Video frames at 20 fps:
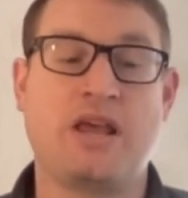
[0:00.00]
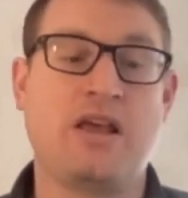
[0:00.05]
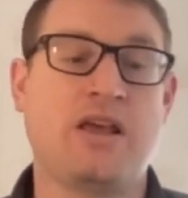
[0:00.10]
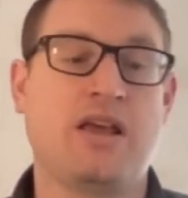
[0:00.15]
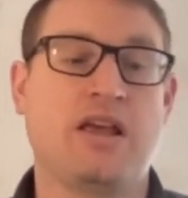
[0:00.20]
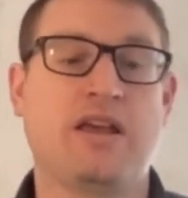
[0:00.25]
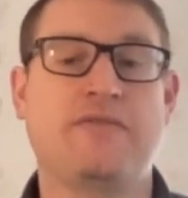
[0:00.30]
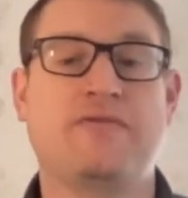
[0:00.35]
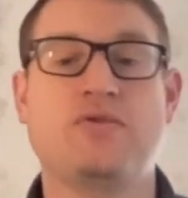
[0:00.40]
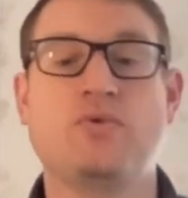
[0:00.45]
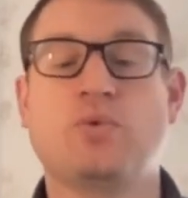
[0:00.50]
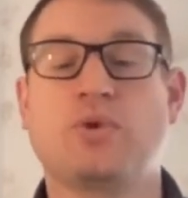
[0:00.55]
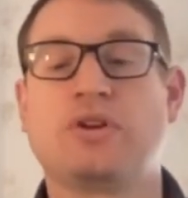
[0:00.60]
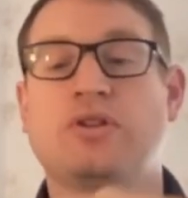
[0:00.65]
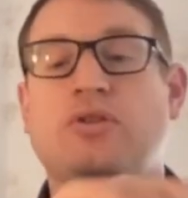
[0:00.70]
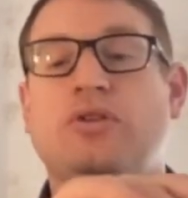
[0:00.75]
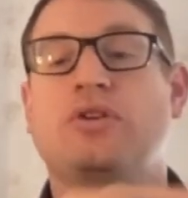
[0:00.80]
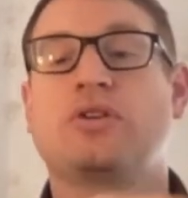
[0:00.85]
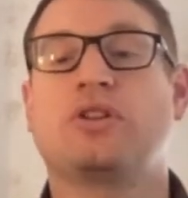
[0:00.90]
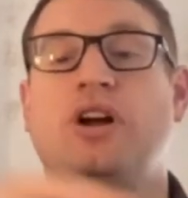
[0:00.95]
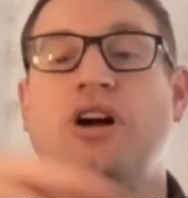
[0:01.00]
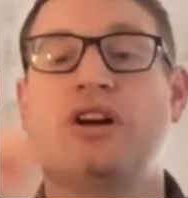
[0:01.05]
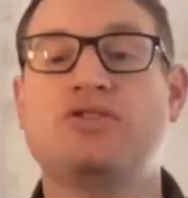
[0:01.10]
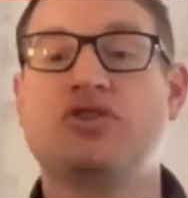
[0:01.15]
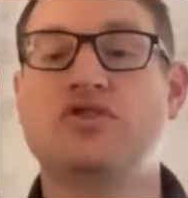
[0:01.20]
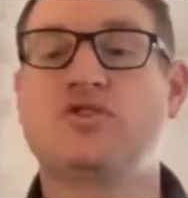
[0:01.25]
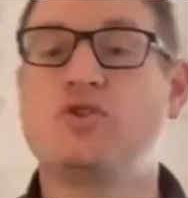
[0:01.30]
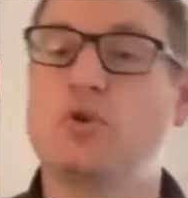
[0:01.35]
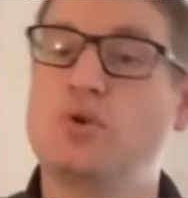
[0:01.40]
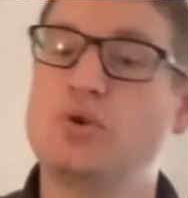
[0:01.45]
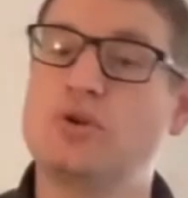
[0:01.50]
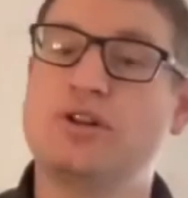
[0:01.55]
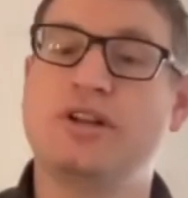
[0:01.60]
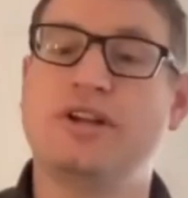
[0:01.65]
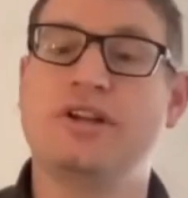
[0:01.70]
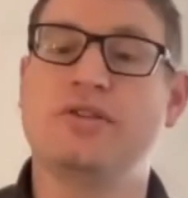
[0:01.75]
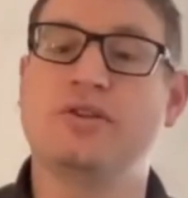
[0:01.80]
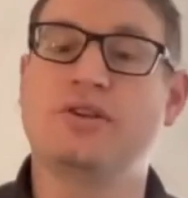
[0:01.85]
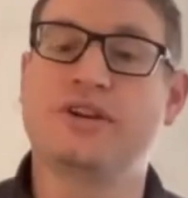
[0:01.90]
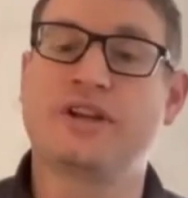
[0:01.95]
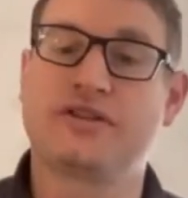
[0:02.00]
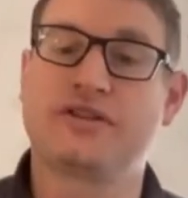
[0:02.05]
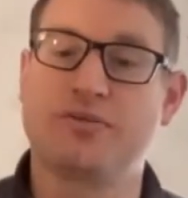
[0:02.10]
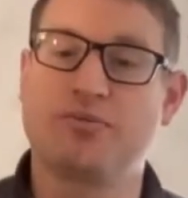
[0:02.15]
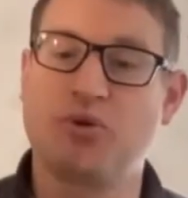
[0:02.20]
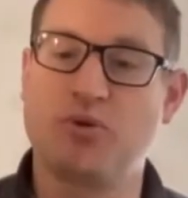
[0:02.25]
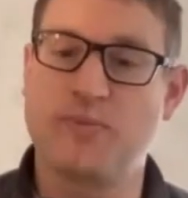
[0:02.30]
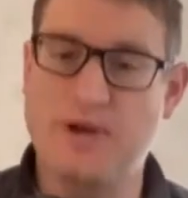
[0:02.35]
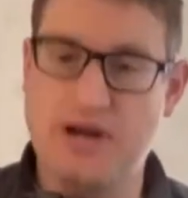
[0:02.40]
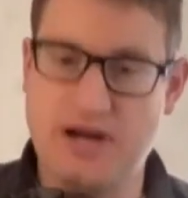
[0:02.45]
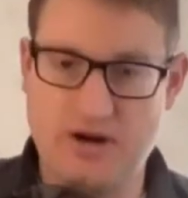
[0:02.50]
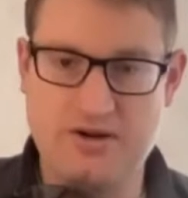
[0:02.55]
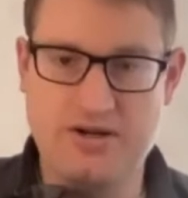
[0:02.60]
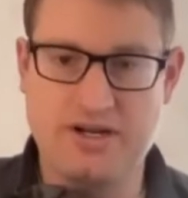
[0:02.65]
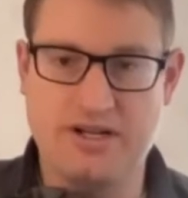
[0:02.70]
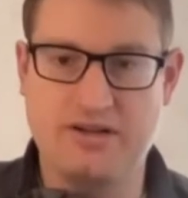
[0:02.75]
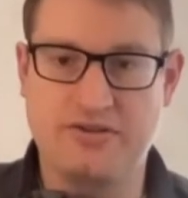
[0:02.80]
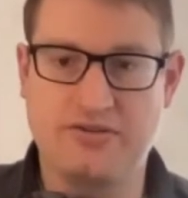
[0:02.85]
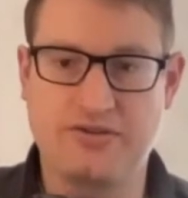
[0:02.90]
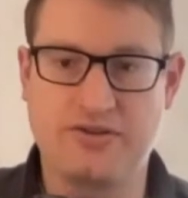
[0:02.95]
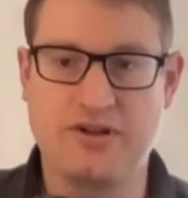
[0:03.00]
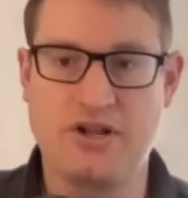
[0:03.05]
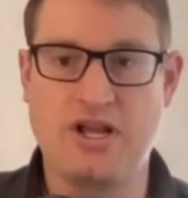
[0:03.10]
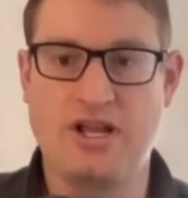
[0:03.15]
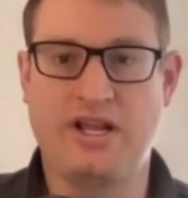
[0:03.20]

If you want to look longitudinally and look at the preparedness,